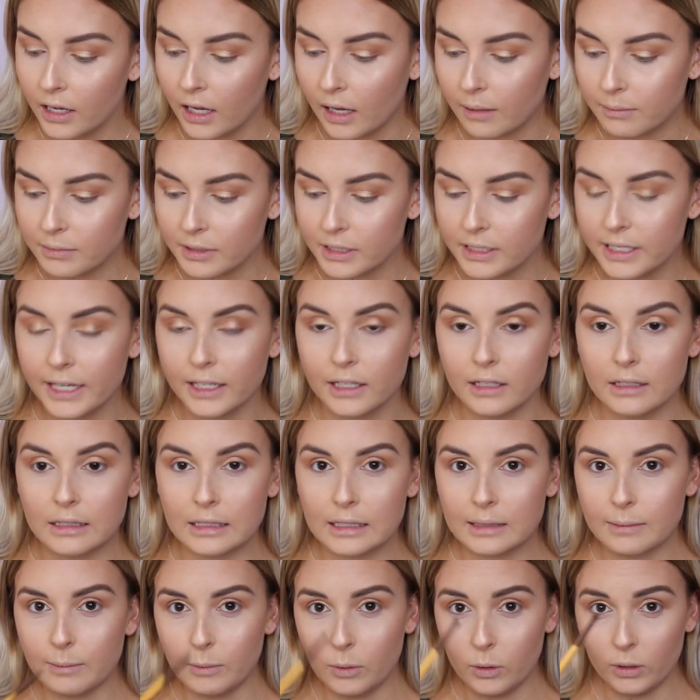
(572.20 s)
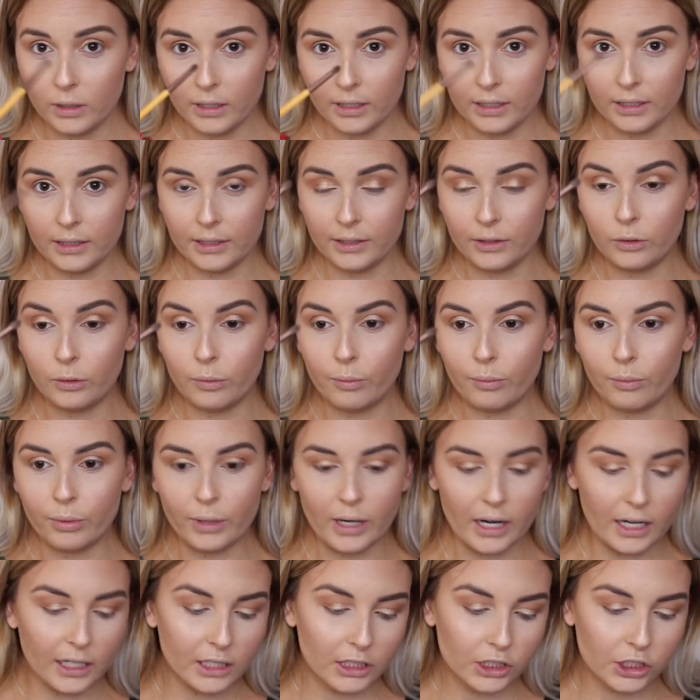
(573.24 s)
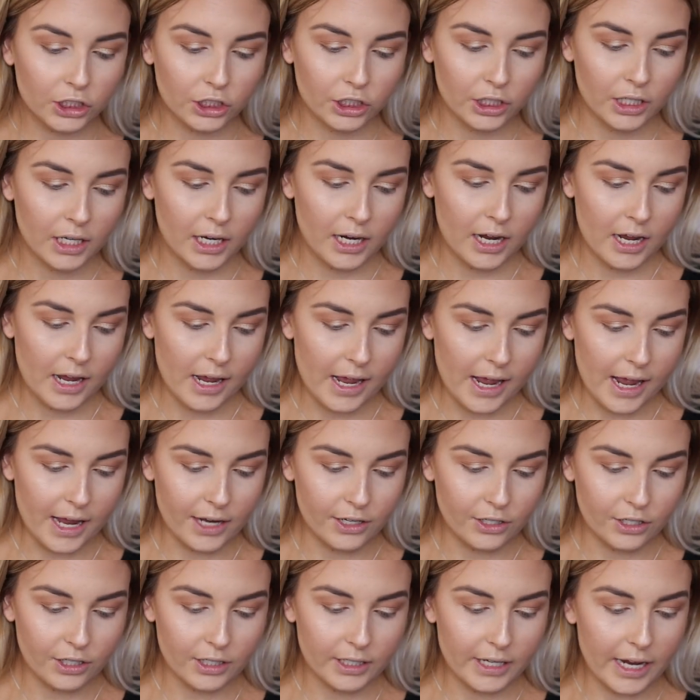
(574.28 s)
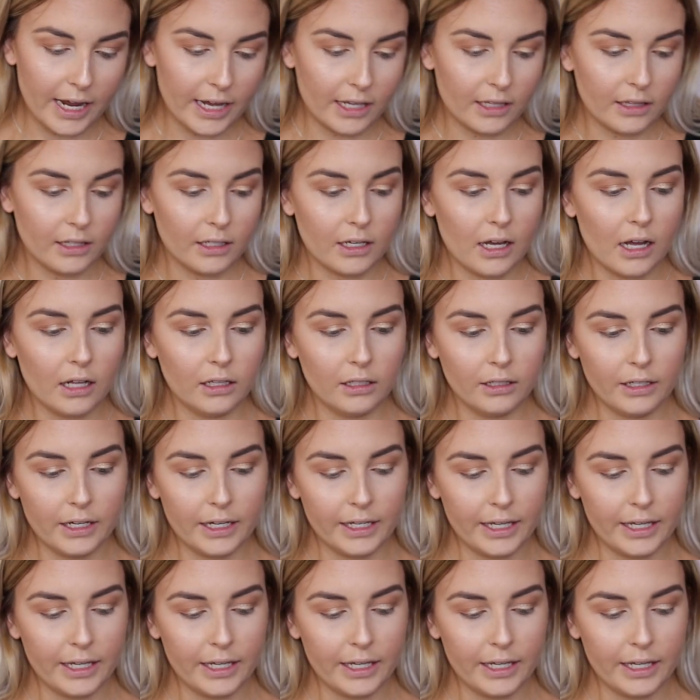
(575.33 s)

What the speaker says: I'm going to take a smaller little brush and just take the colour